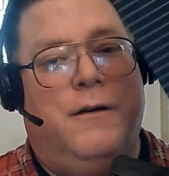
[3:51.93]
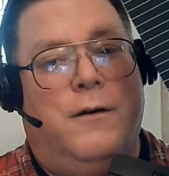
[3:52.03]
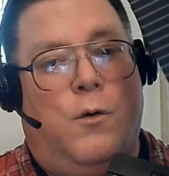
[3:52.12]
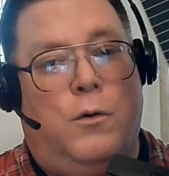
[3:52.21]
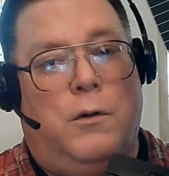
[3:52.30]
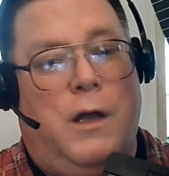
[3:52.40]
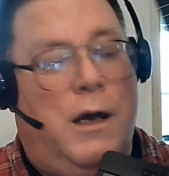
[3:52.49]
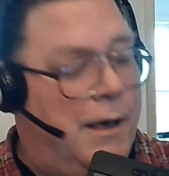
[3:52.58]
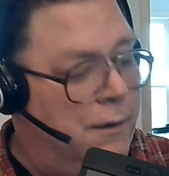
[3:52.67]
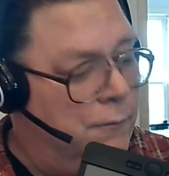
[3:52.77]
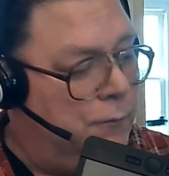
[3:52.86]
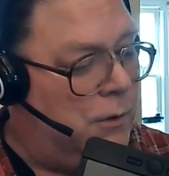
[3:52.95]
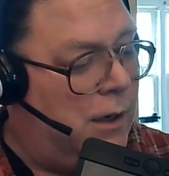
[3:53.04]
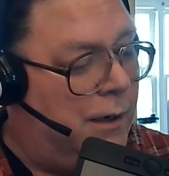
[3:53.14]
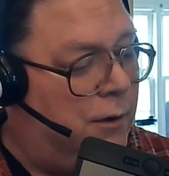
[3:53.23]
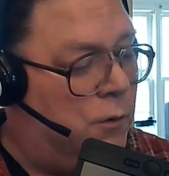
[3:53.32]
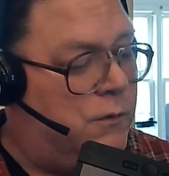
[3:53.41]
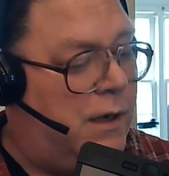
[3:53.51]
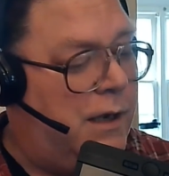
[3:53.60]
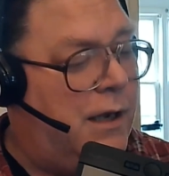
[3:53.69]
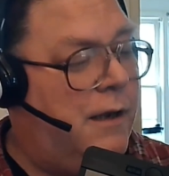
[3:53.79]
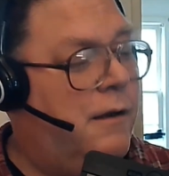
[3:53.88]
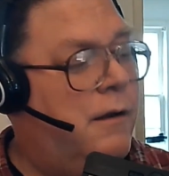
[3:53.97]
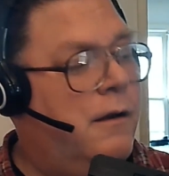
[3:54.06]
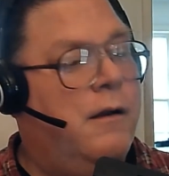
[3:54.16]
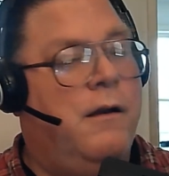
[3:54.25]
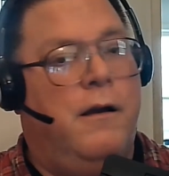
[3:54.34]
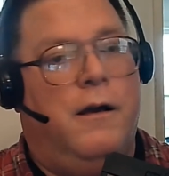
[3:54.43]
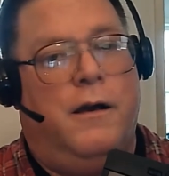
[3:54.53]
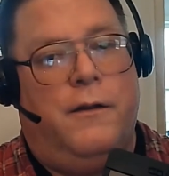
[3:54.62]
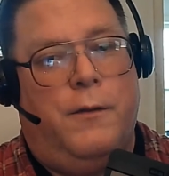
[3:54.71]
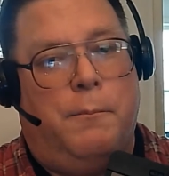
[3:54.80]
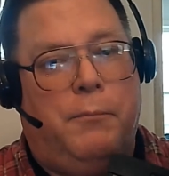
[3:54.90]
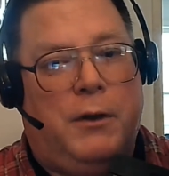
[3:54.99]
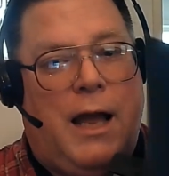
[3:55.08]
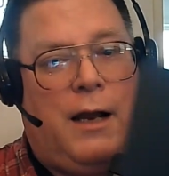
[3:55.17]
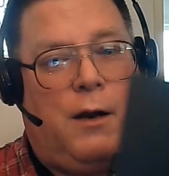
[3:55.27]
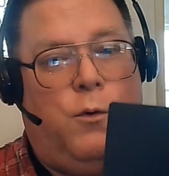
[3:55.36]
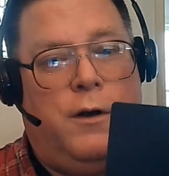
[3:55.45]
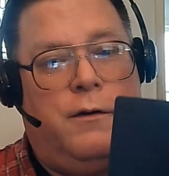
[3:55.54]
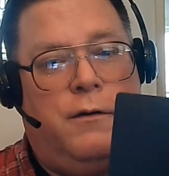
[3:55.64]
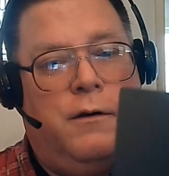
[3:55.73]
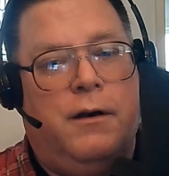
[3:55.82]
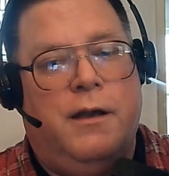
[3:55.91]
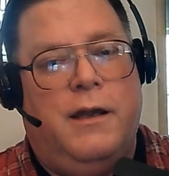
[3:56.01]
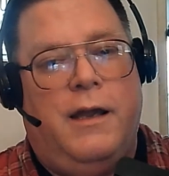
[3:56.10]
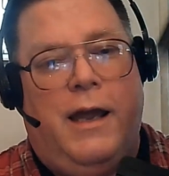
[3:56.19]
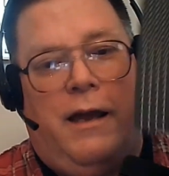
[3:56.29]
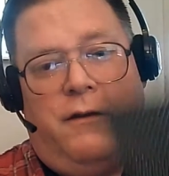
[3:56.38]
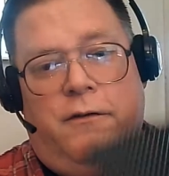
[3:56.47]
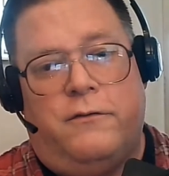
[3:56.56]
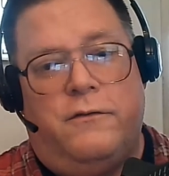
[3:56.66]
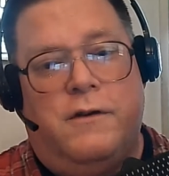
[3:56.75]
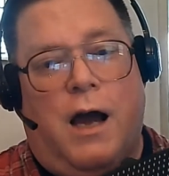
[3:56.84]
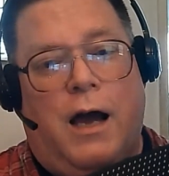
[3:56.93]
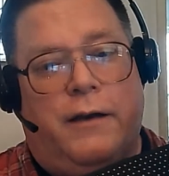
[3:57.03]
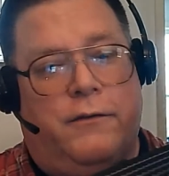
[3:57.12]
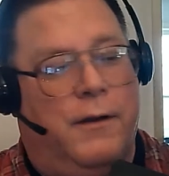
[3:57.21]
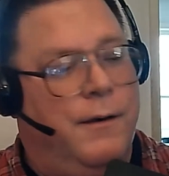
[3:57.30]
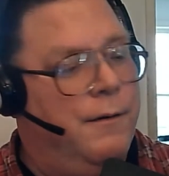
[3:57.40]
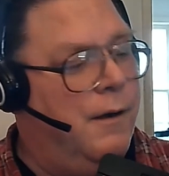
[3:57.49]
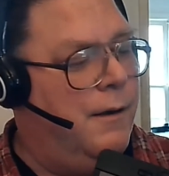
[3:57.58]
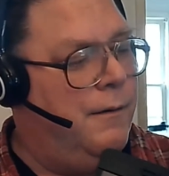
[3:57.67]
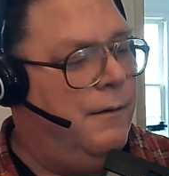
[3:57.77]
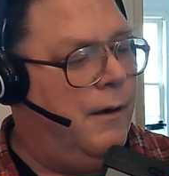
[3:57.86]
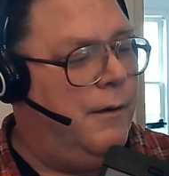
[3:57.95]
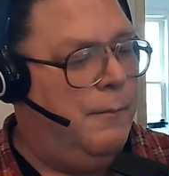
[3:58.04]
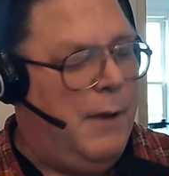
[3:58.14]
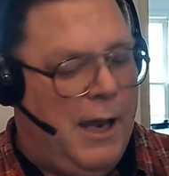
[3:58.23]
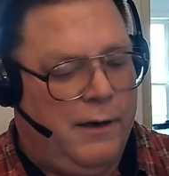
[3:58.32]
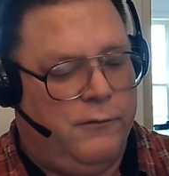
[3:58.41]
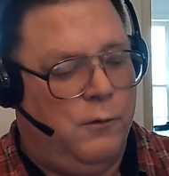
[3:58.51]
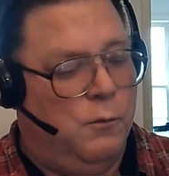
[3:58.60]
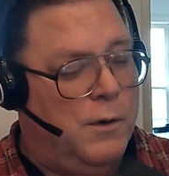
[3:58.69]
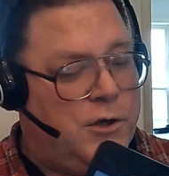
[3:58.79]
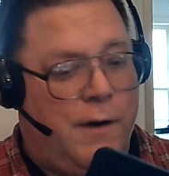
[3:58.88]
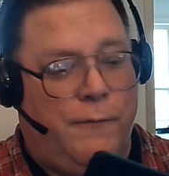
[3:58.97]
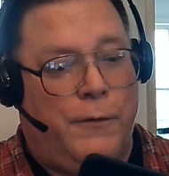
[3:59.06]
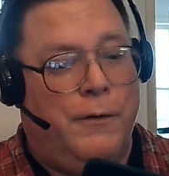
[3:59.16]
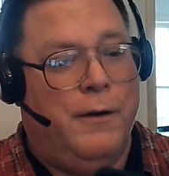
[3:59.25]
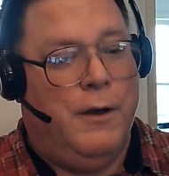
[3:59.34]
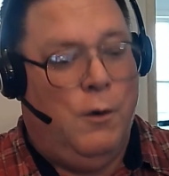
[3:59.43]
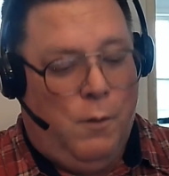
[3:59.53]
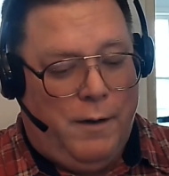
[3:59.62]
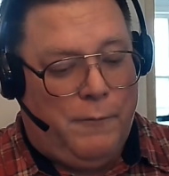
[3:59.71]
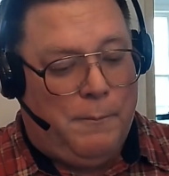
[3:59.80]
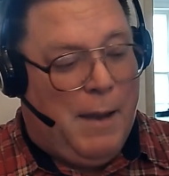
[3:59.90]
or line for line note taking. The black one has dots on the back. So whatever